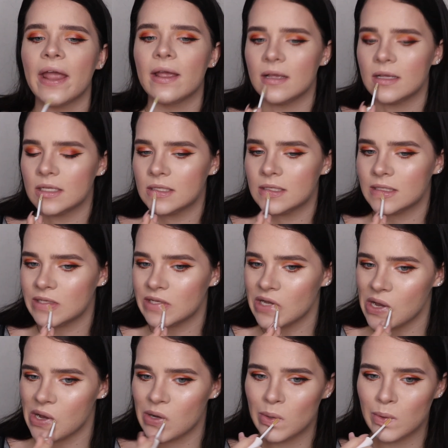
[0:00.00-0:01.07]
It's
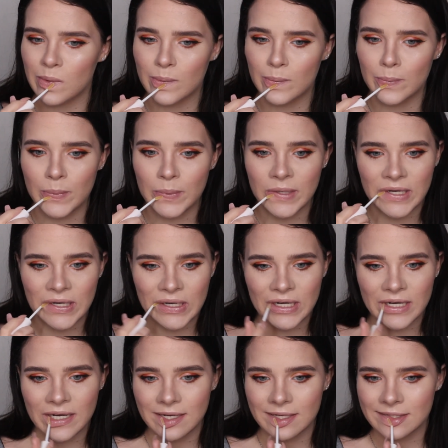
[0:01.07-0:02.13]
so
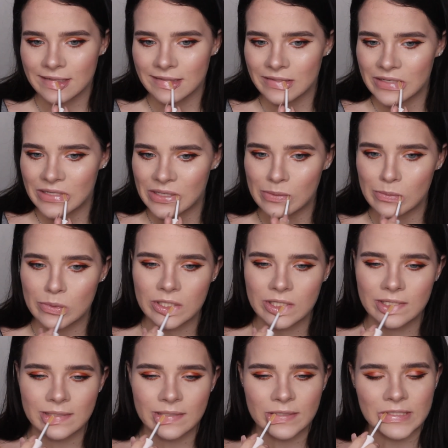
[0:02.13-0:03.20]
buttery on your lips.
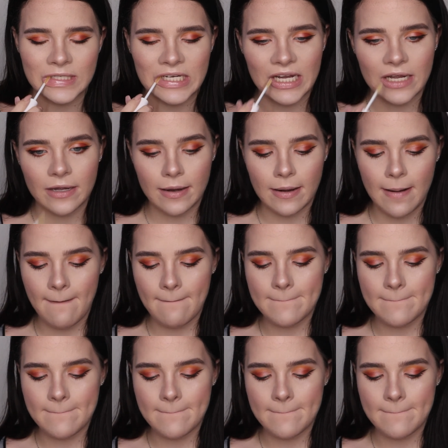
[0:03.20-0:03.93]
Oh my god.